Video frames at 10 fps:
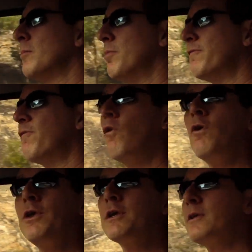
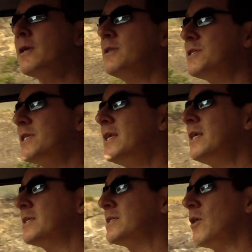before you can consider
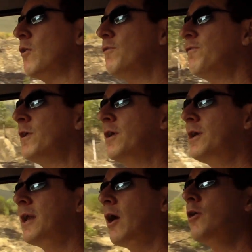yourself,
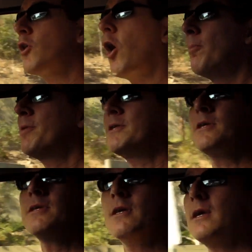you know,
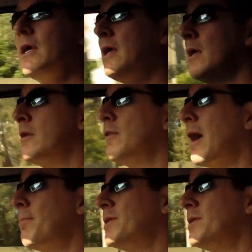competent in that